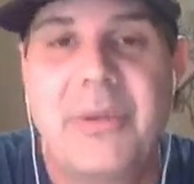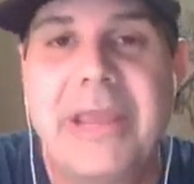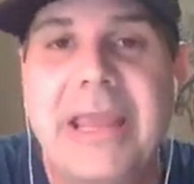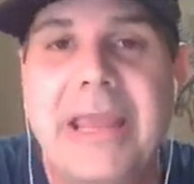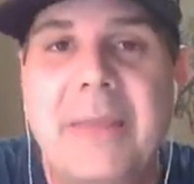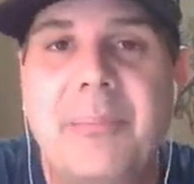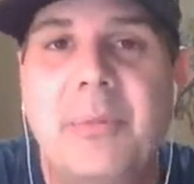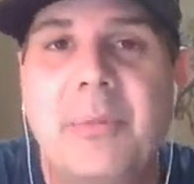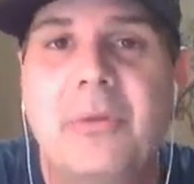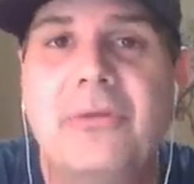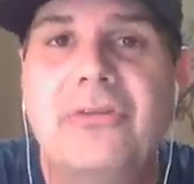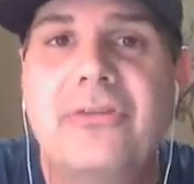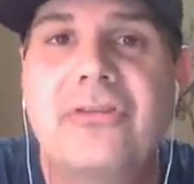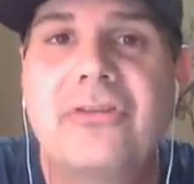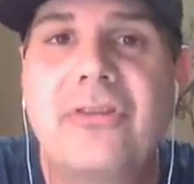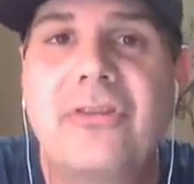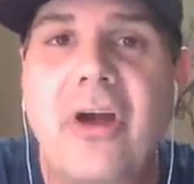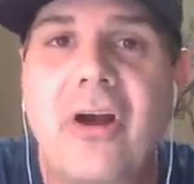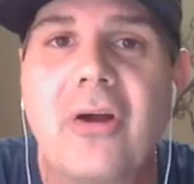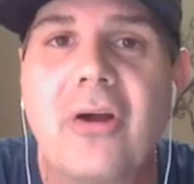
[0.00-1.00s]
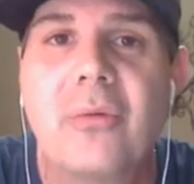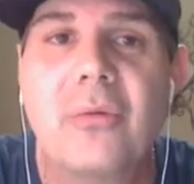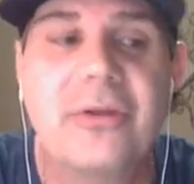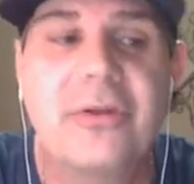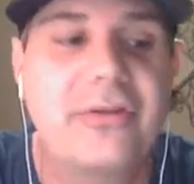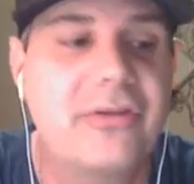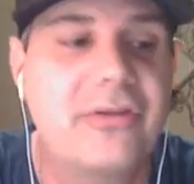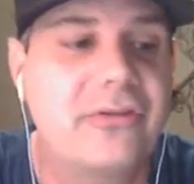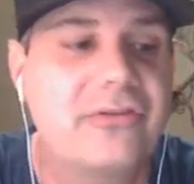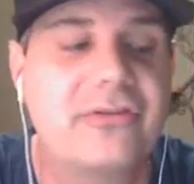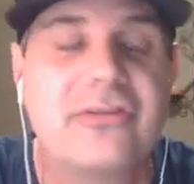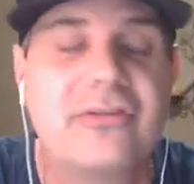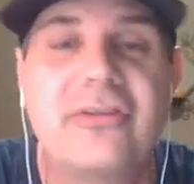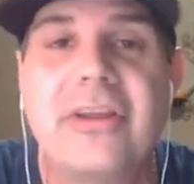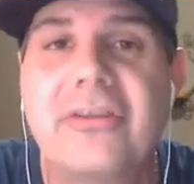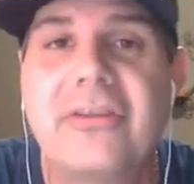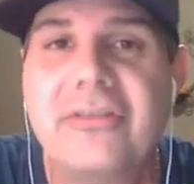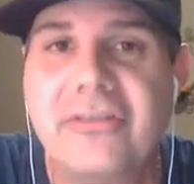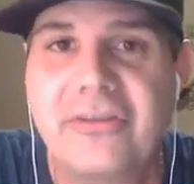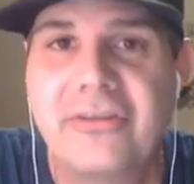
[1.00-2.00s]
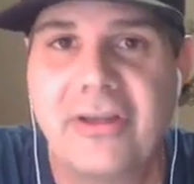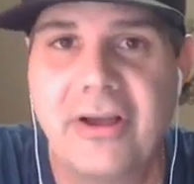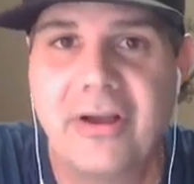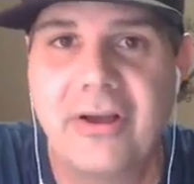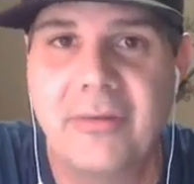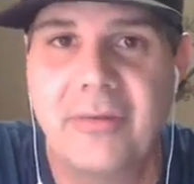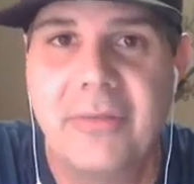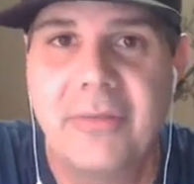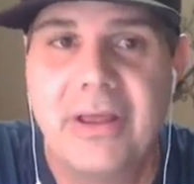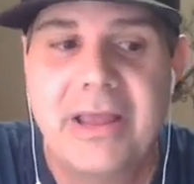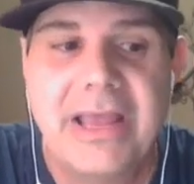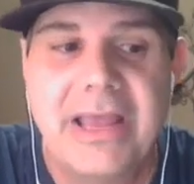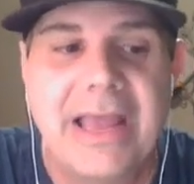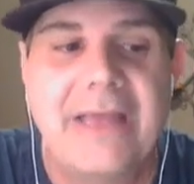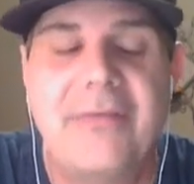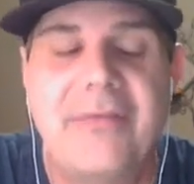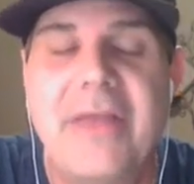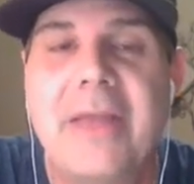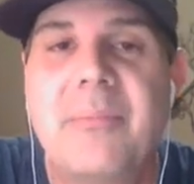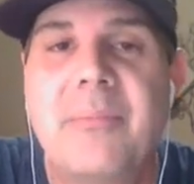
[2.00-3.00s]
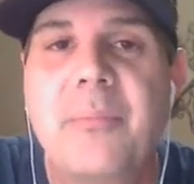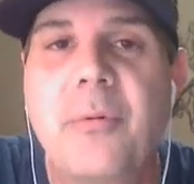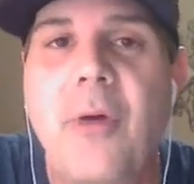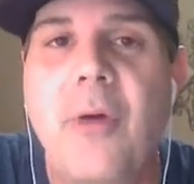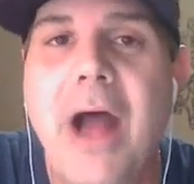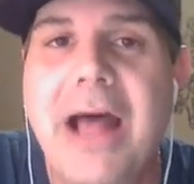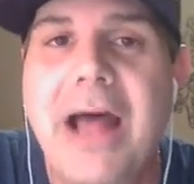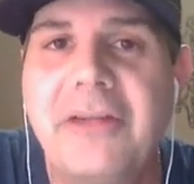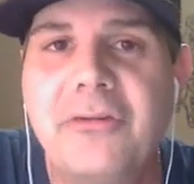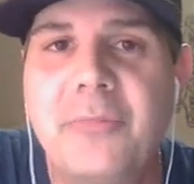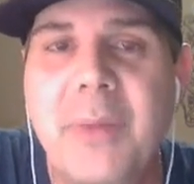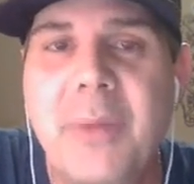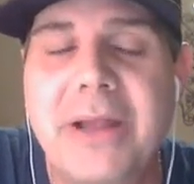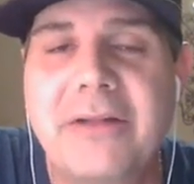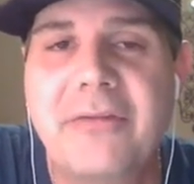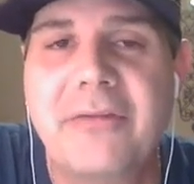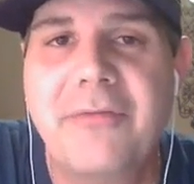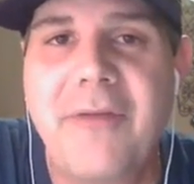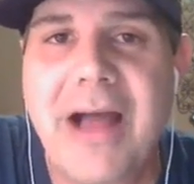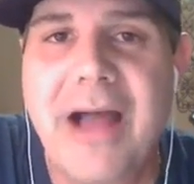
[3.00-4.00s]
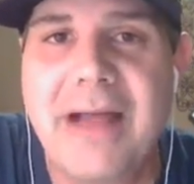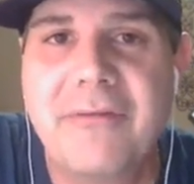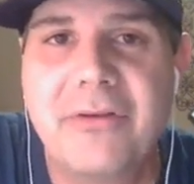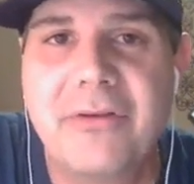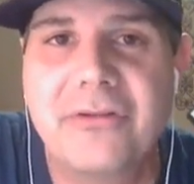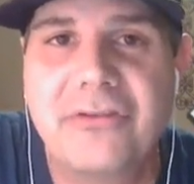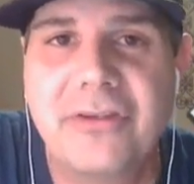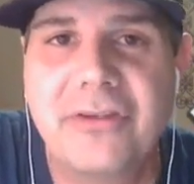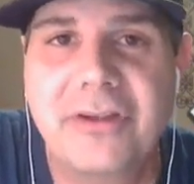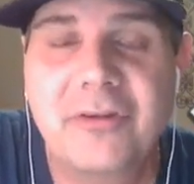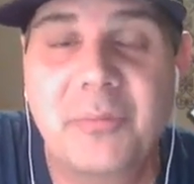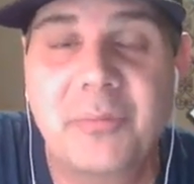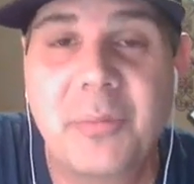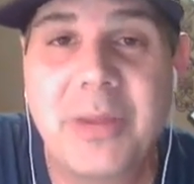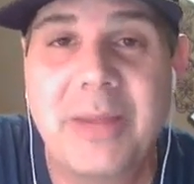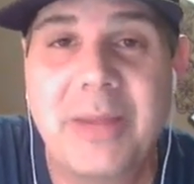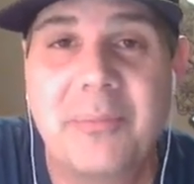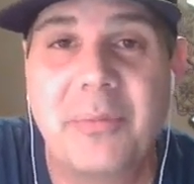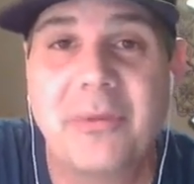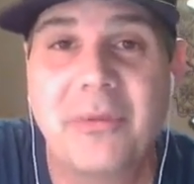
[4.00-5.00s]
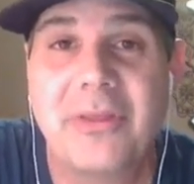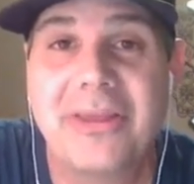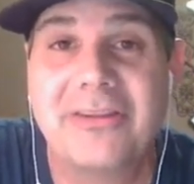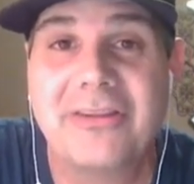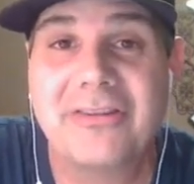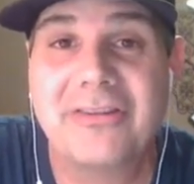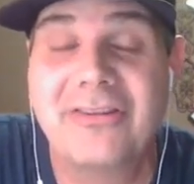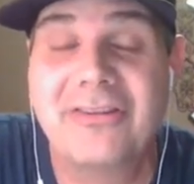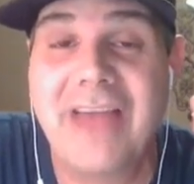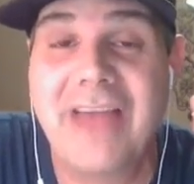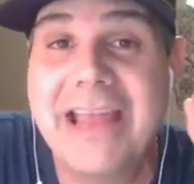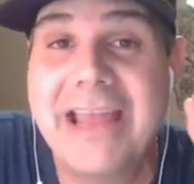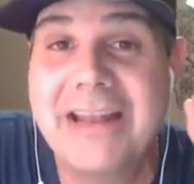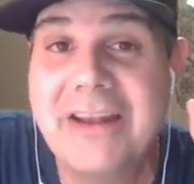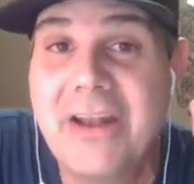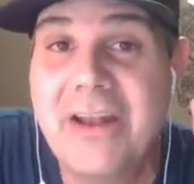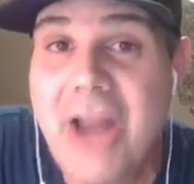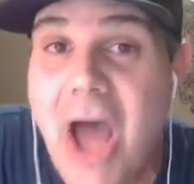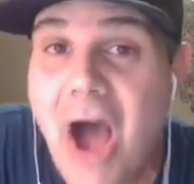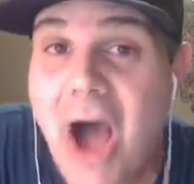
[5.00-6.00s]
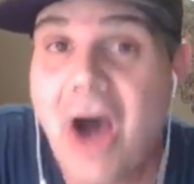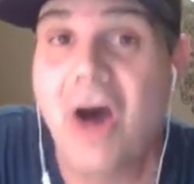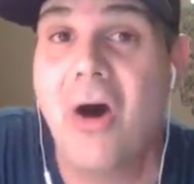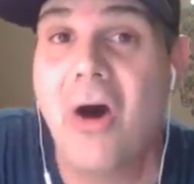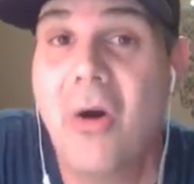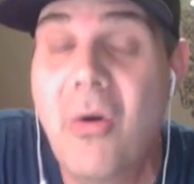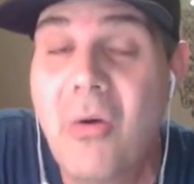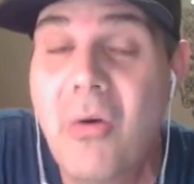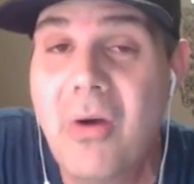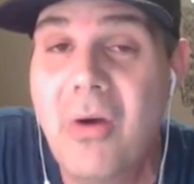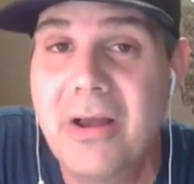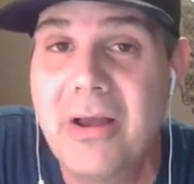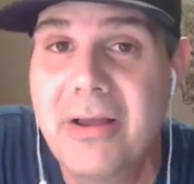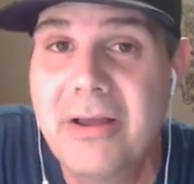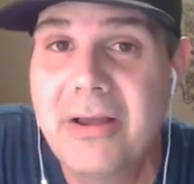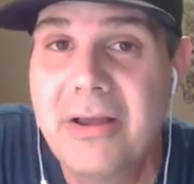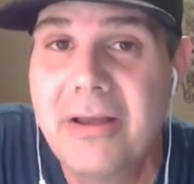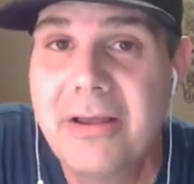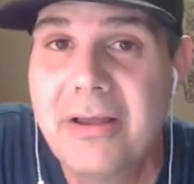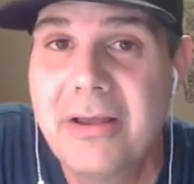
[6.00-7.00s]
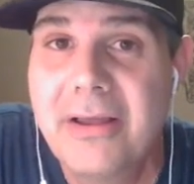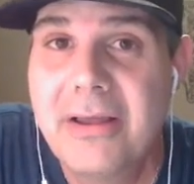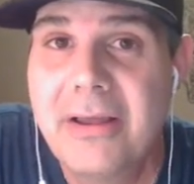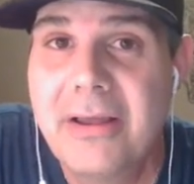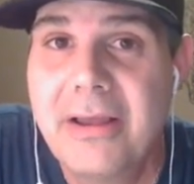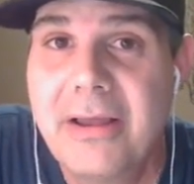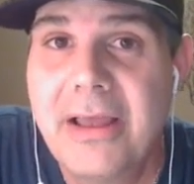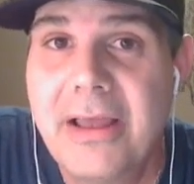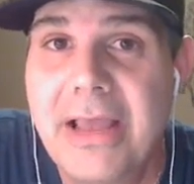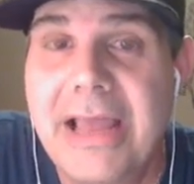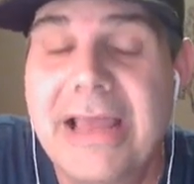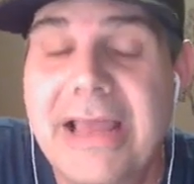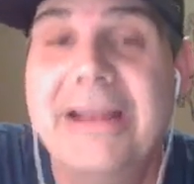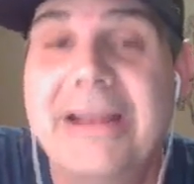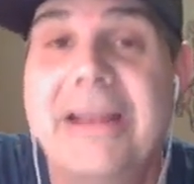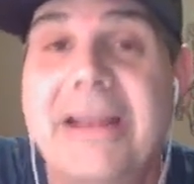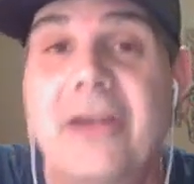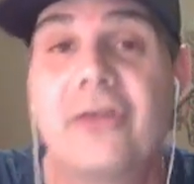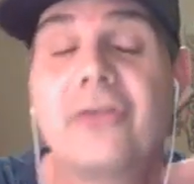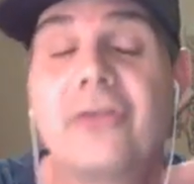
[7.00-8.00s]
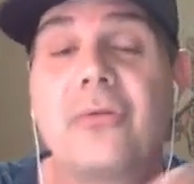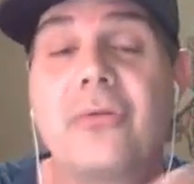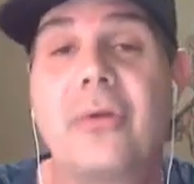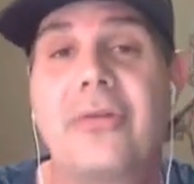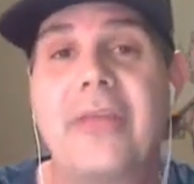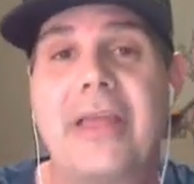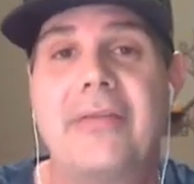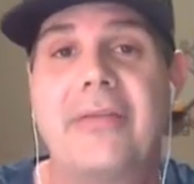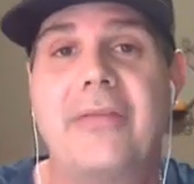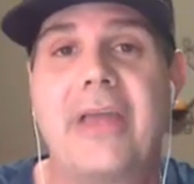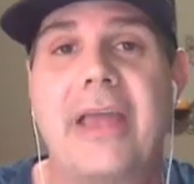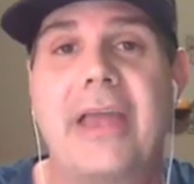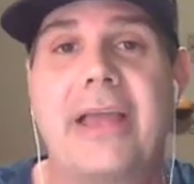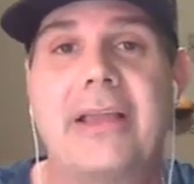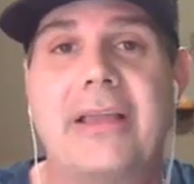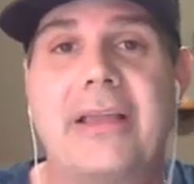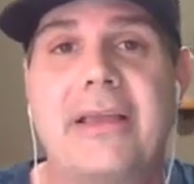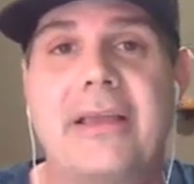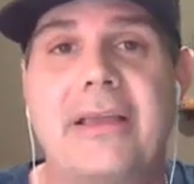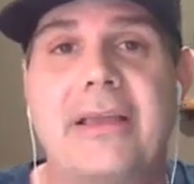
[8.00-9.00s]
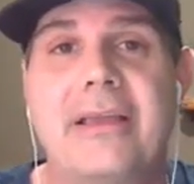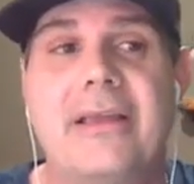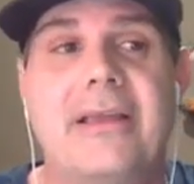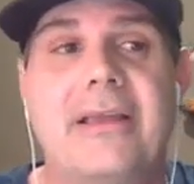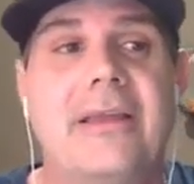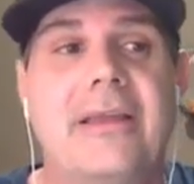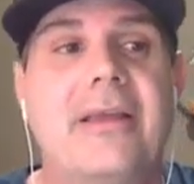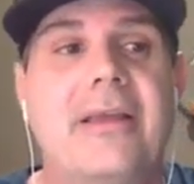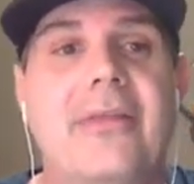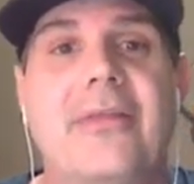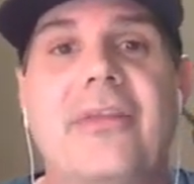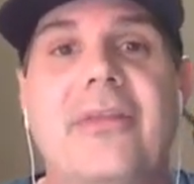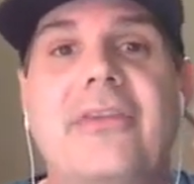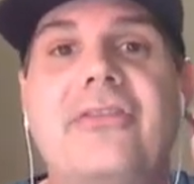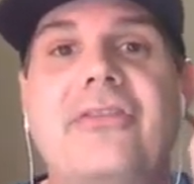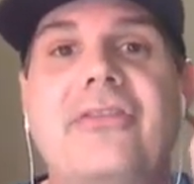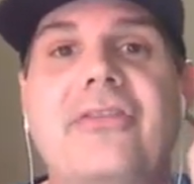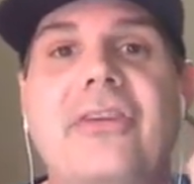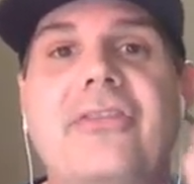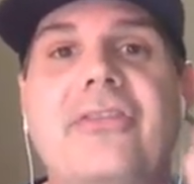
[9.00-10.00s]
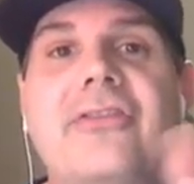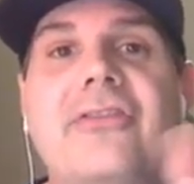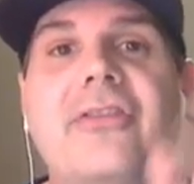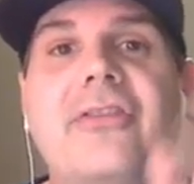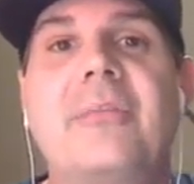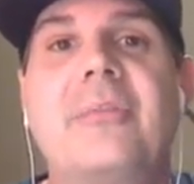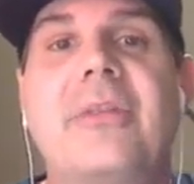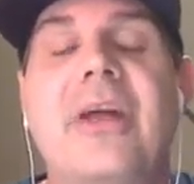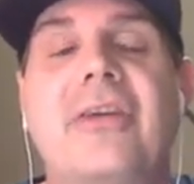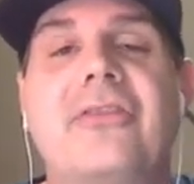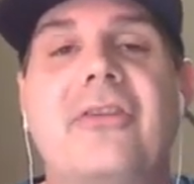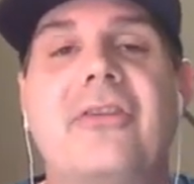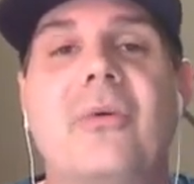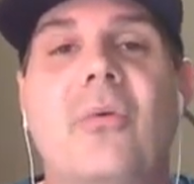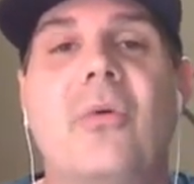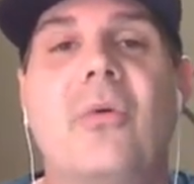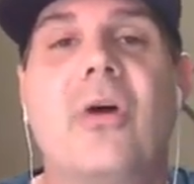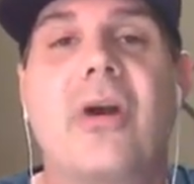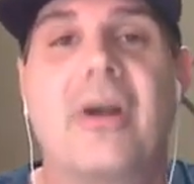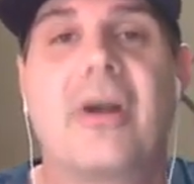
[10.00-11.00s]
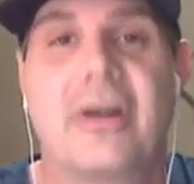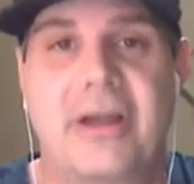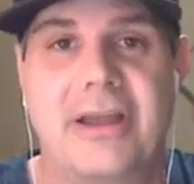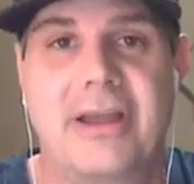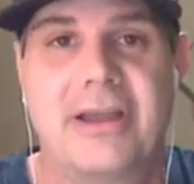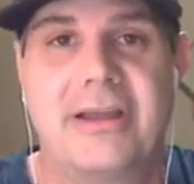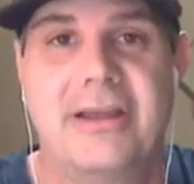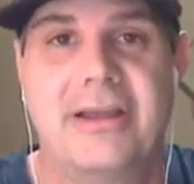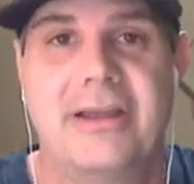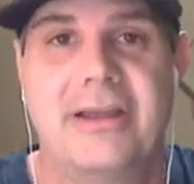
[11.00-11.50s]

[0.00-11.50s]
People start with the system and they prospect 5 or 6 people that say no. And here's what they think. The system doesn't work.